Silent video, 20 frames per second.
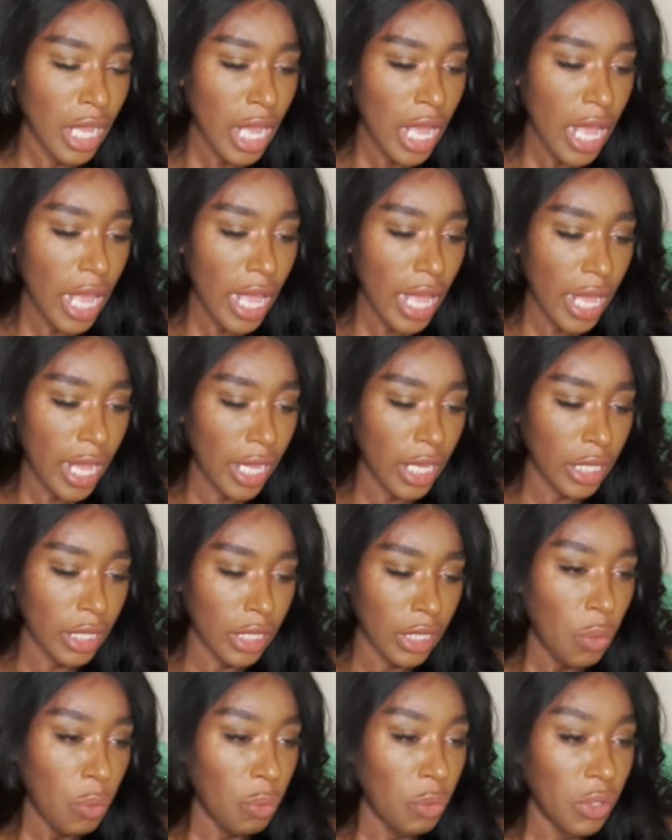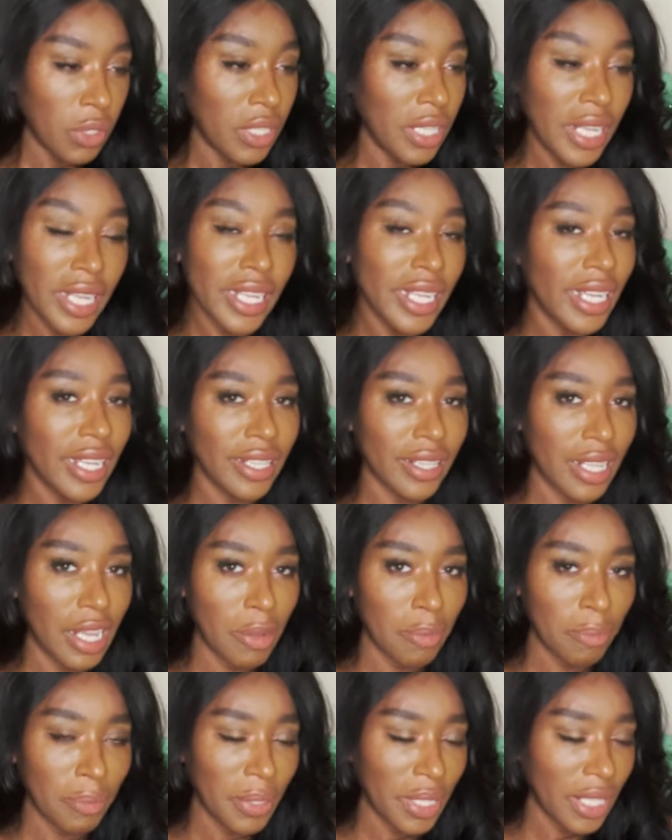and relaying
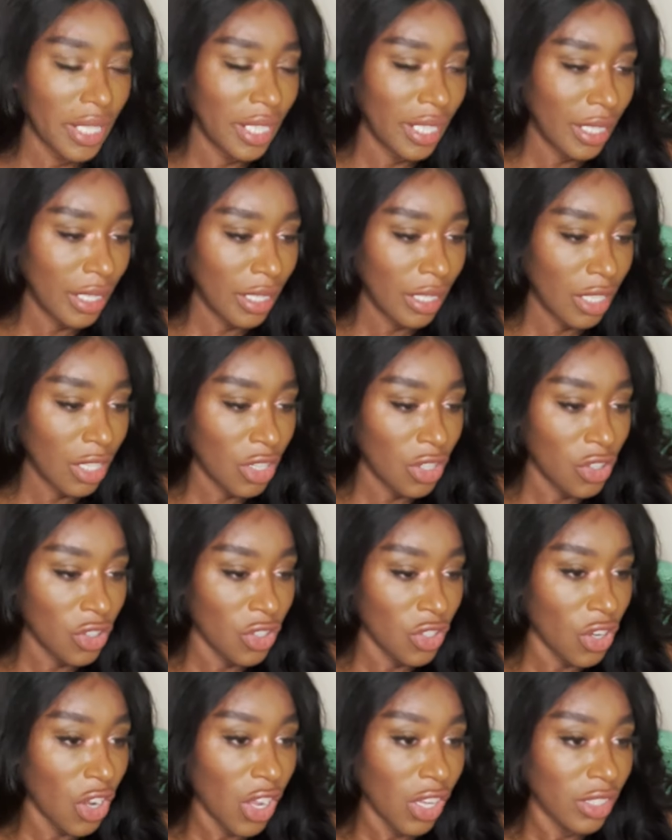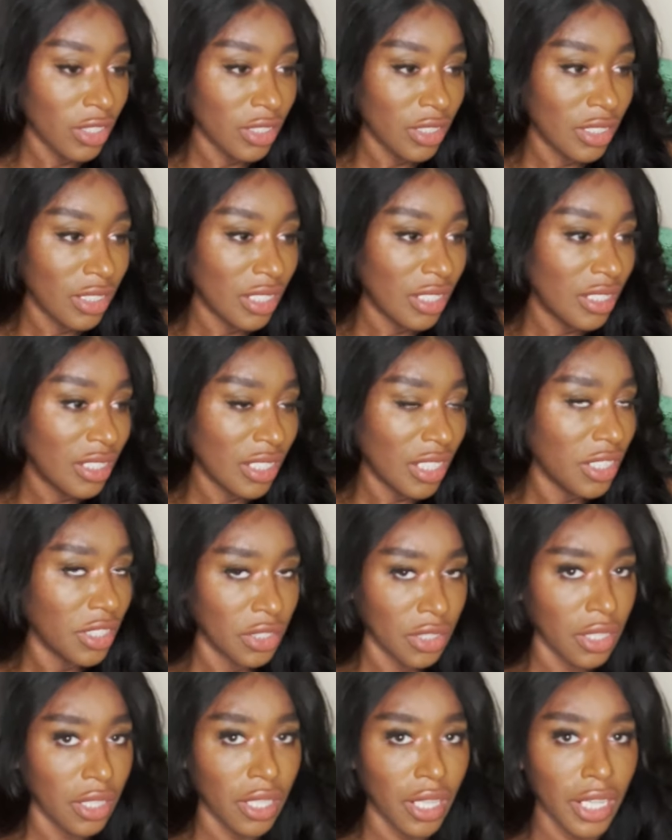them in
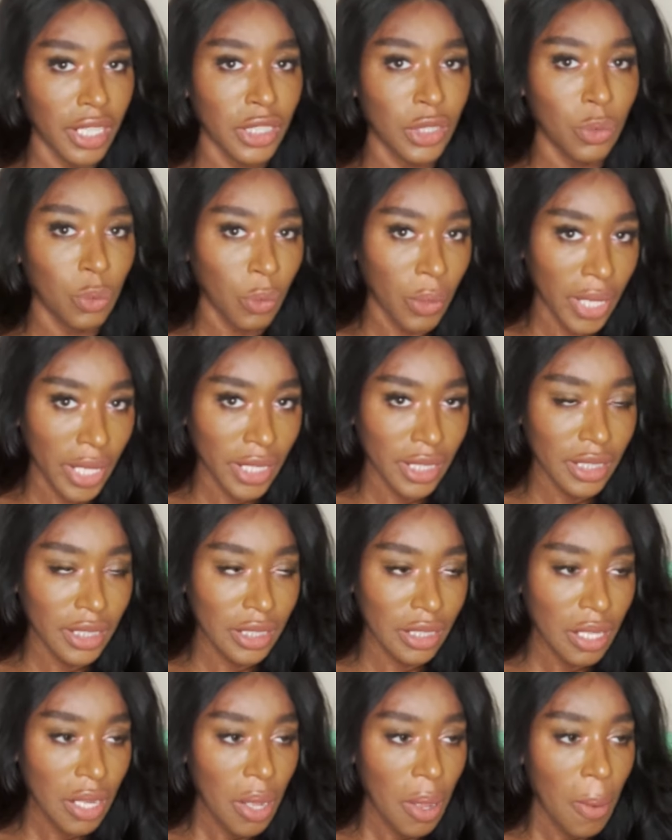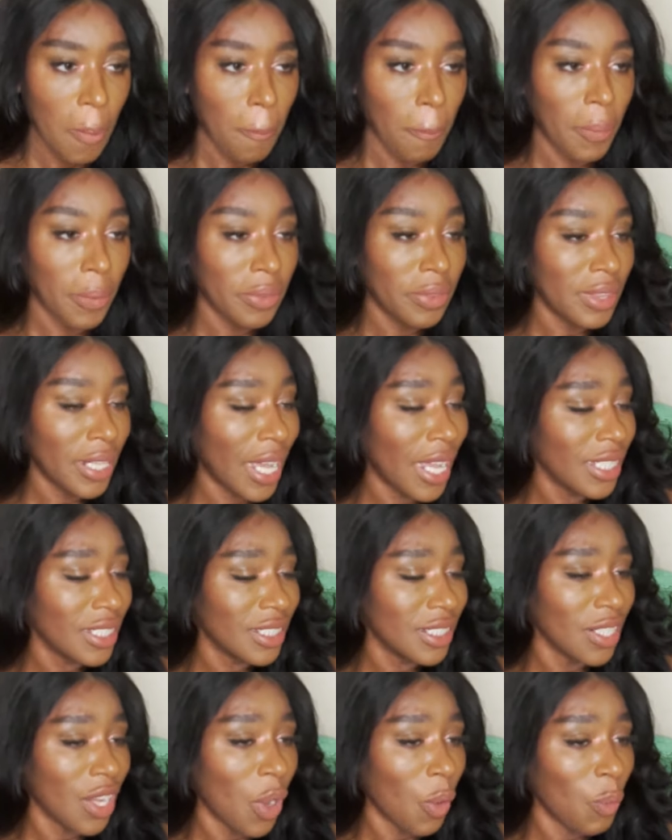non-sensationalized ways. But
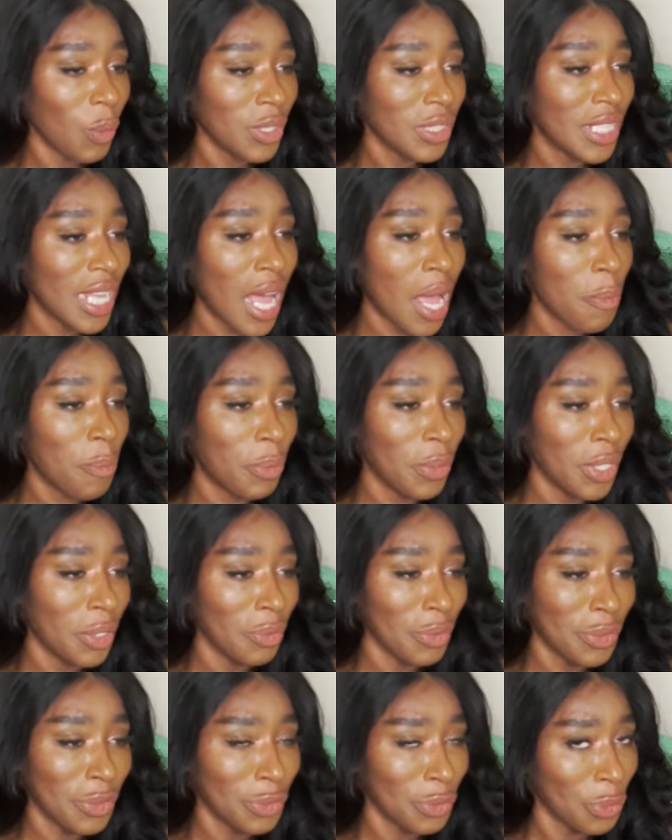that's not what's happening with true